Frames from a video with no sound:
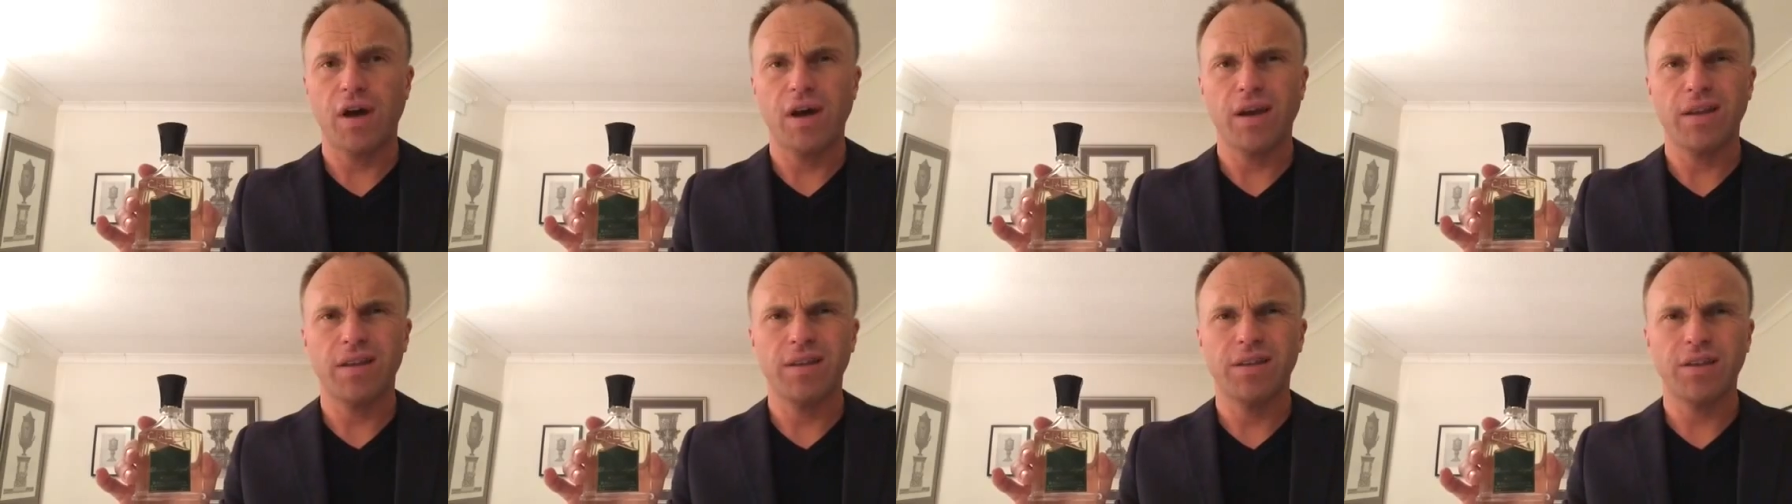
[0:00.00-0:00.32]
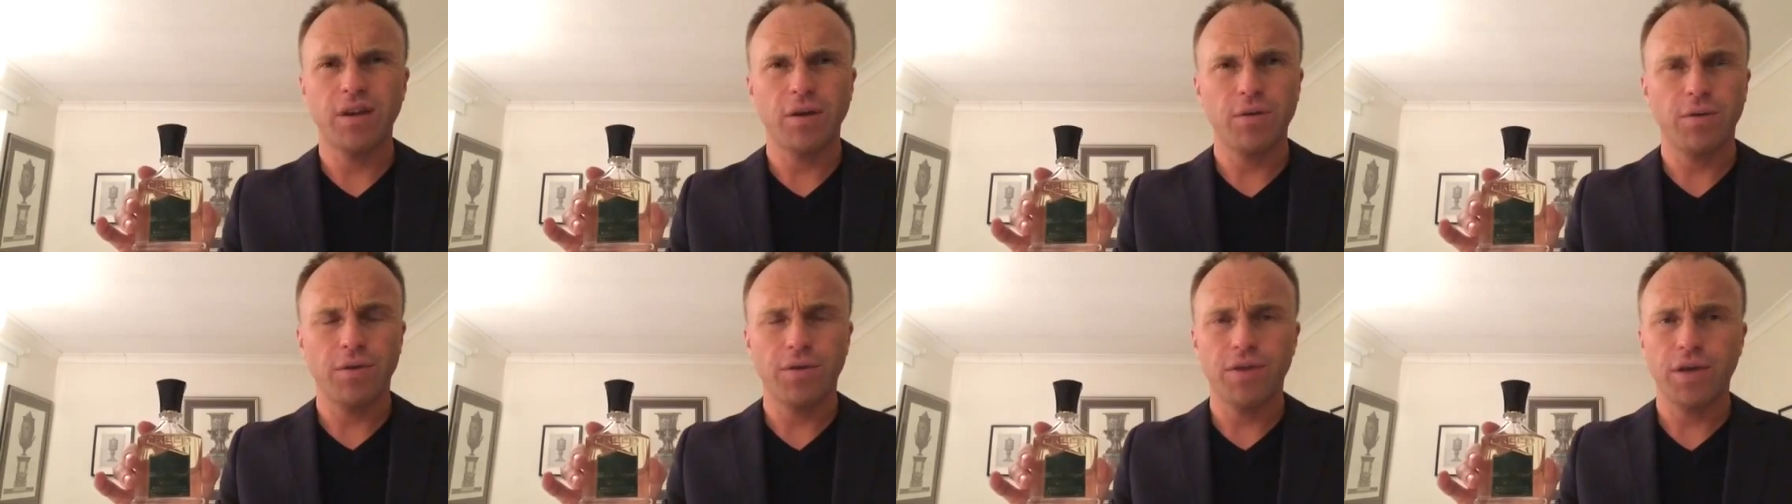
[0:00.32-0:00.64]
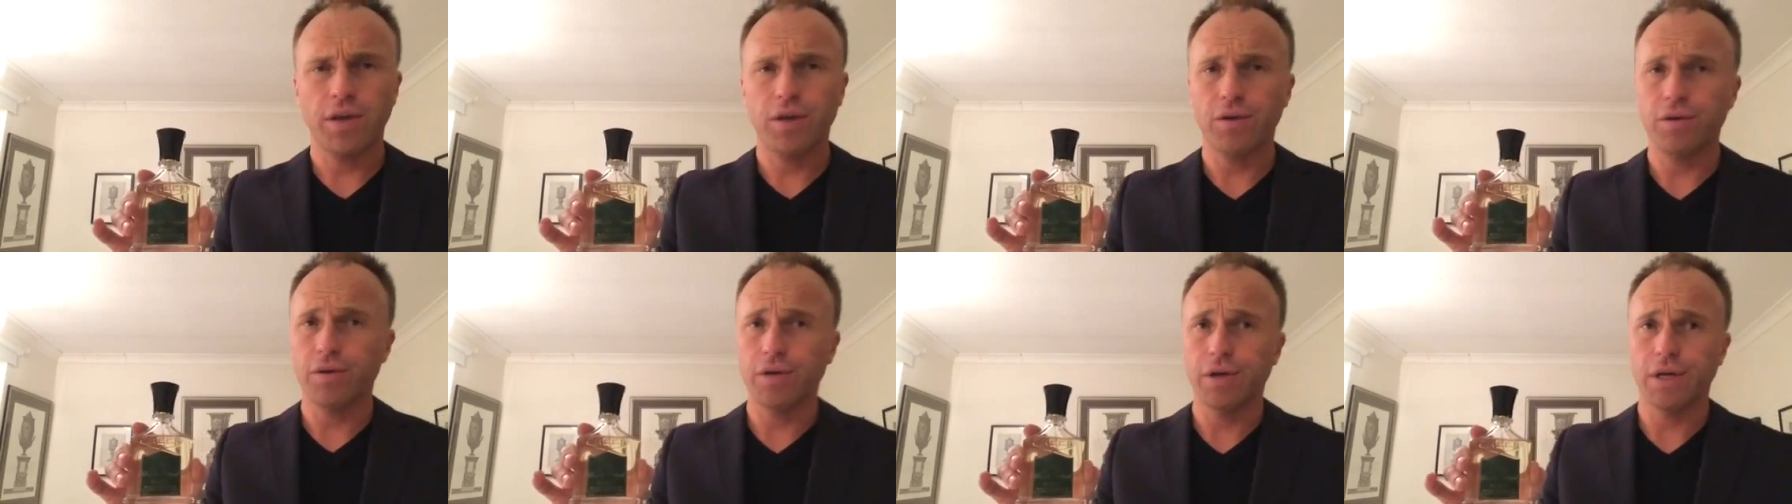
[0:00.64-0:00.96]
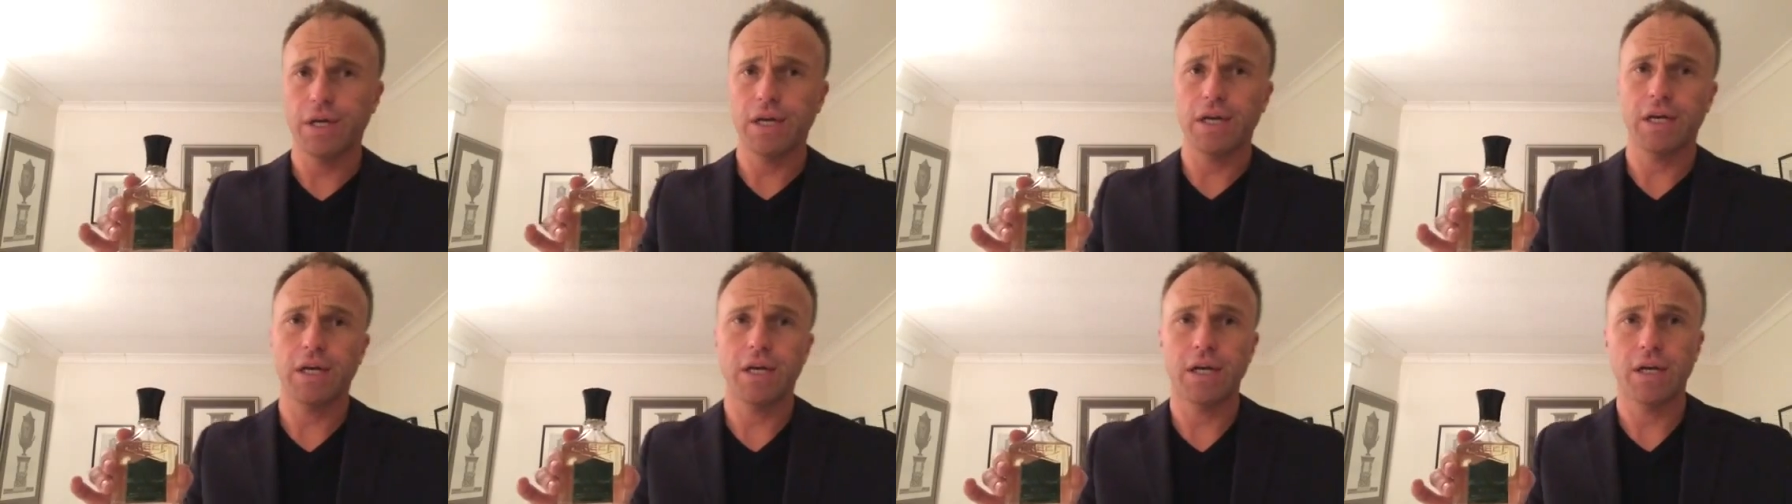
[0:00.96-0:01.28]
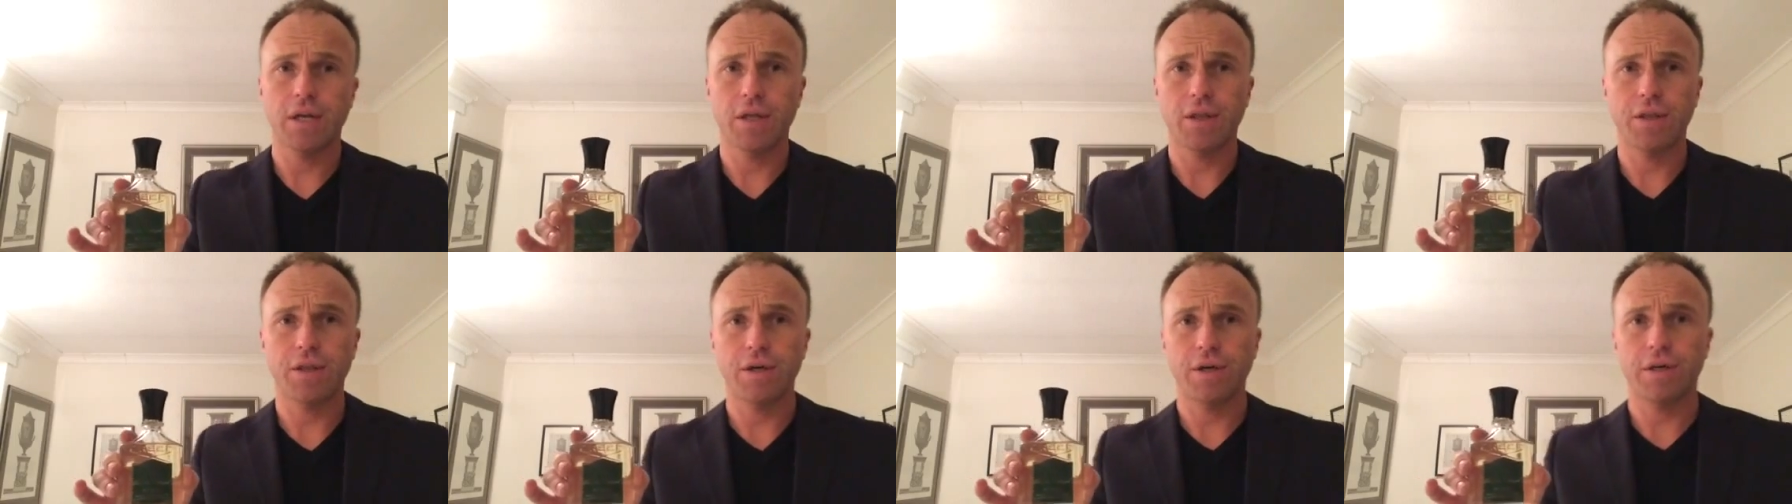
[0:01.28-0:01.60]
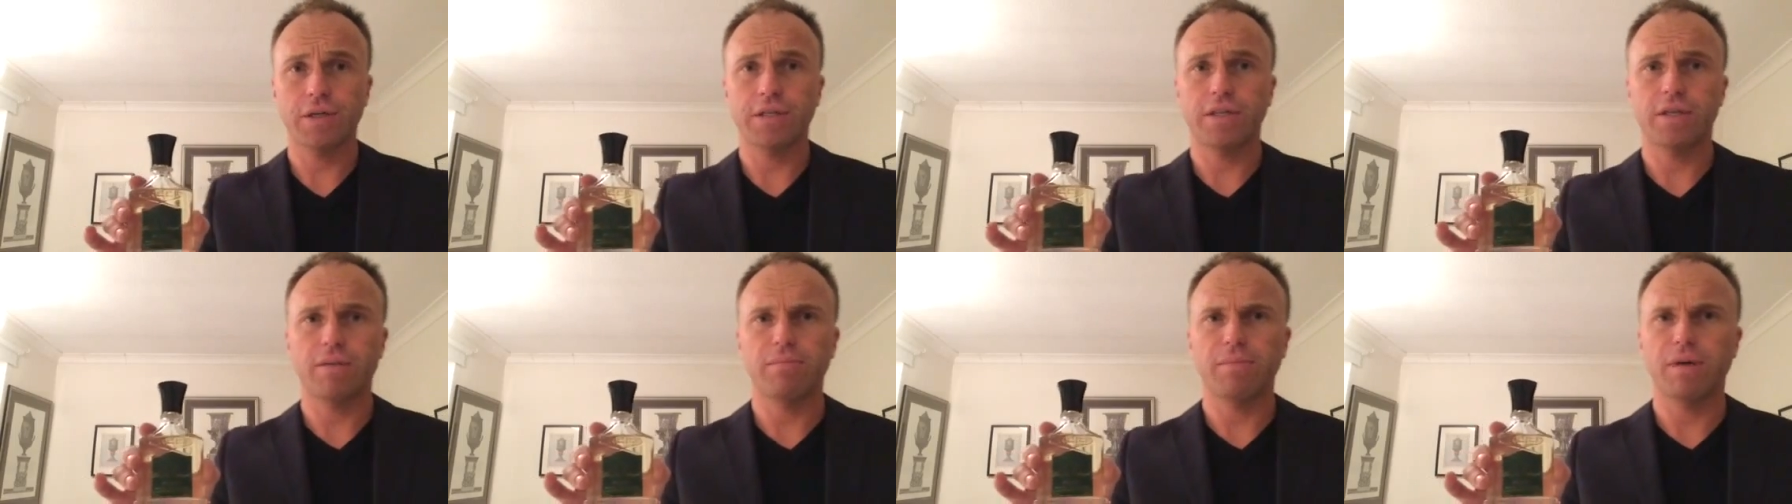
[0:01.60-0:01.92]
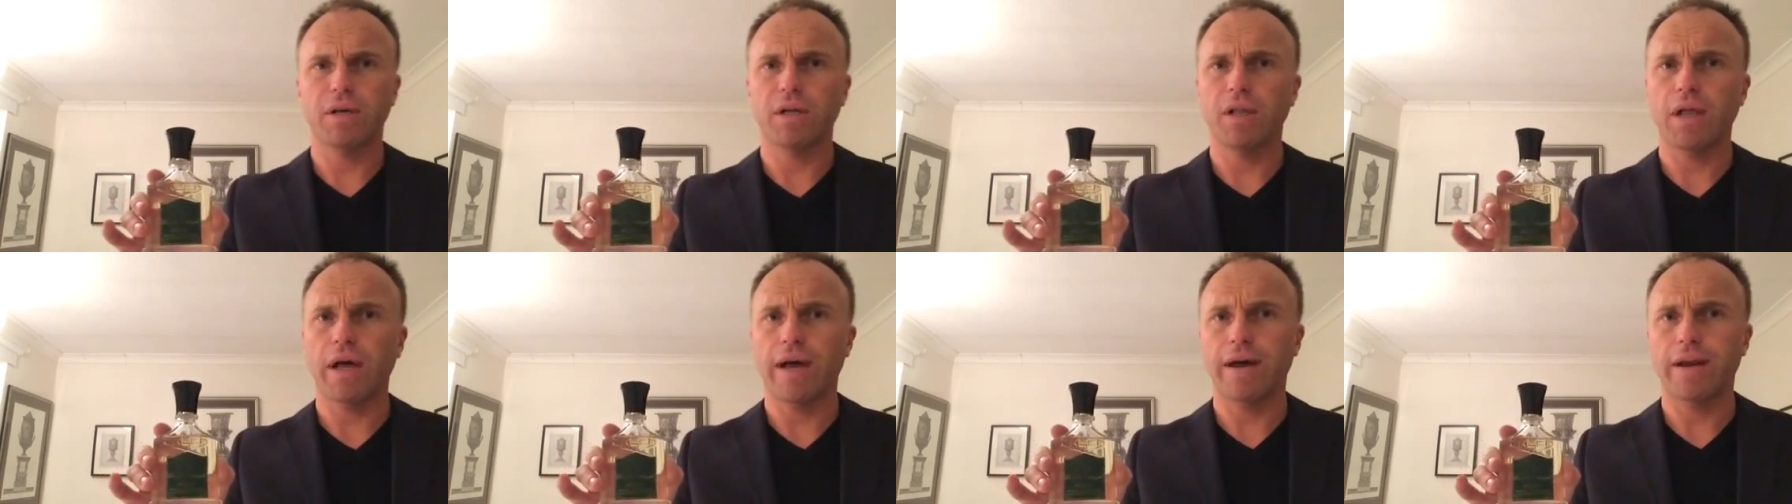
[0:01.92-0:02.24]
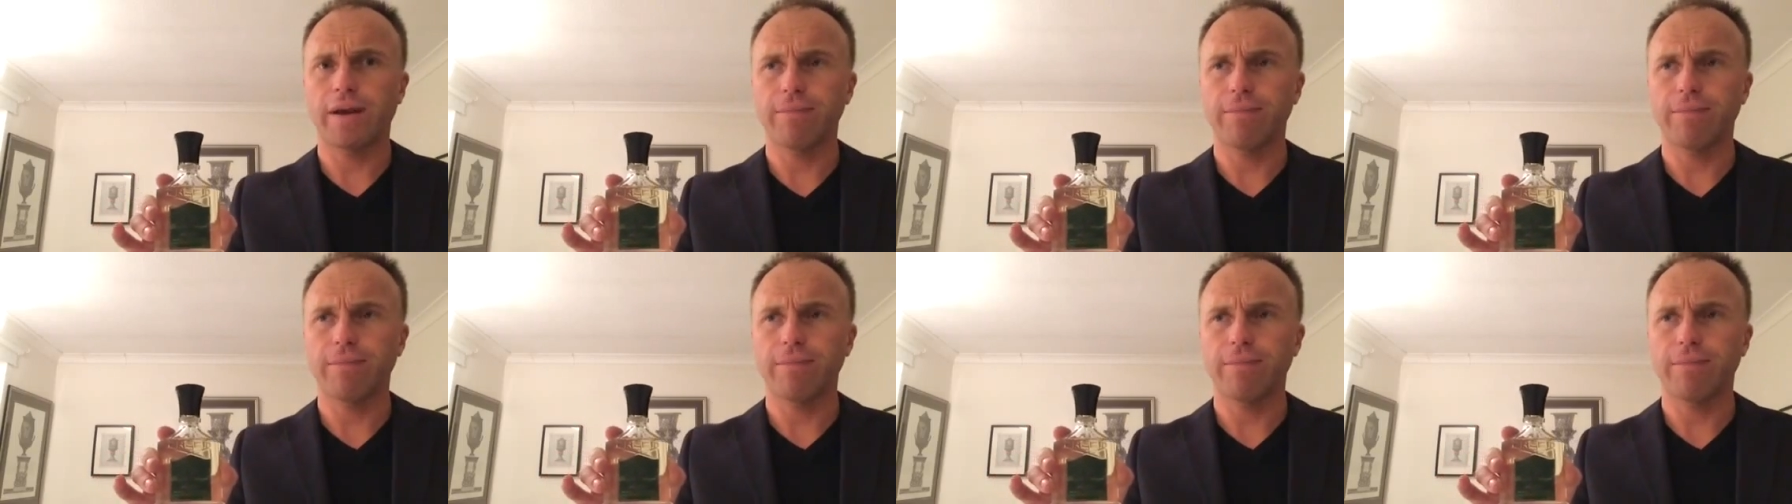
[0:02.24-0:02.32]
I don't think you can get it in a 30 ml,